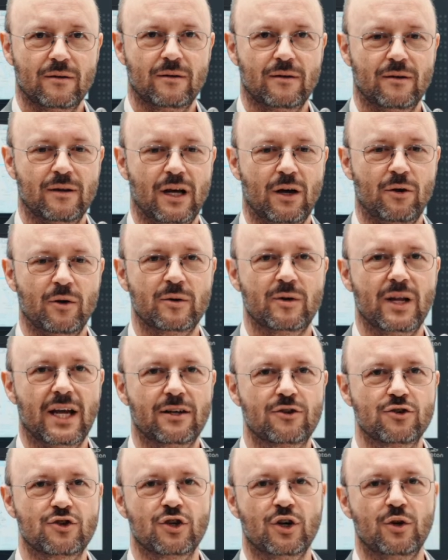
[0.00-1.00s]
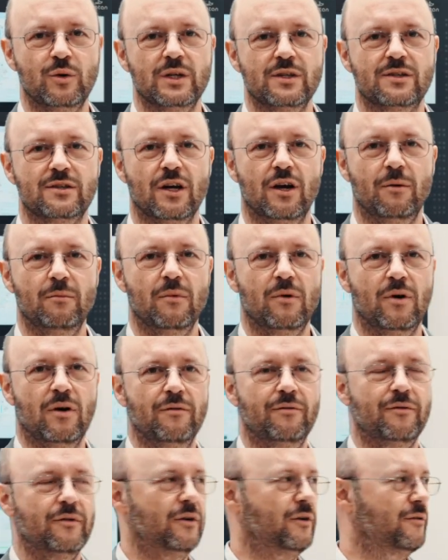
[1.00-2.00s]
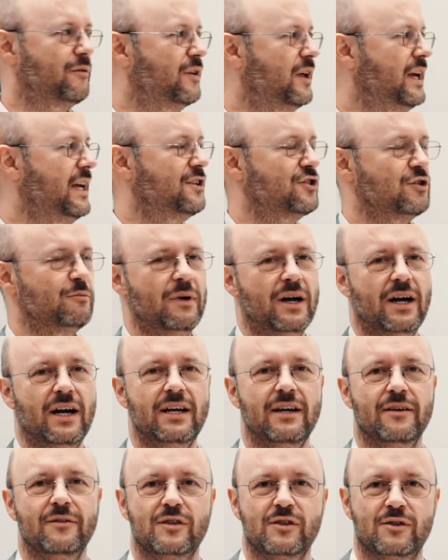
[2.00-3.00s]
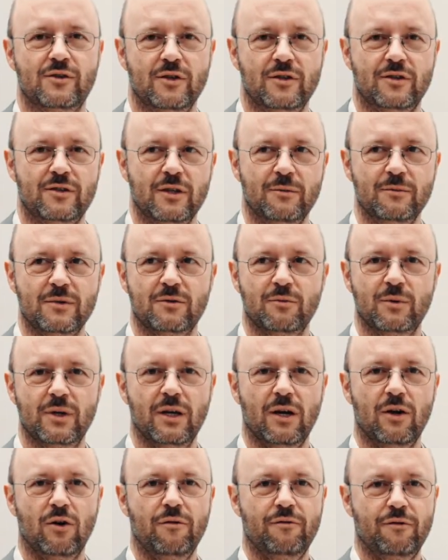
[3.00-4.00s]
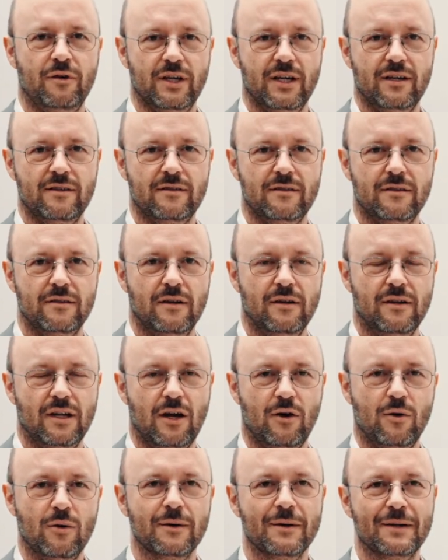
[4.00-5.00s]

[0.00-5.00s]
Now I'd like to show you some of the HMI and the systems we offer yet now.